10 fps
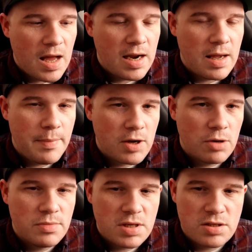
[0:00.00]
And it, it
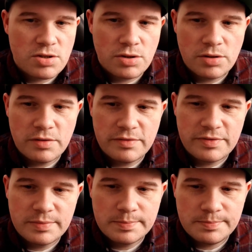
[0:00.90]
becomes this sort
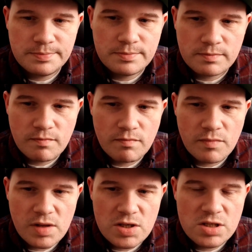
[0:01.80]
of
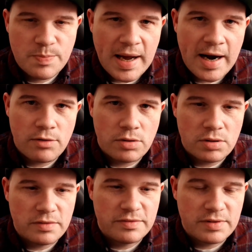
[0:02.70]

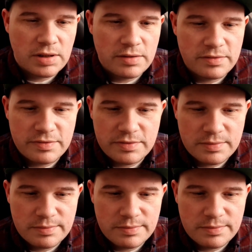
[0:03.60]
spiral of of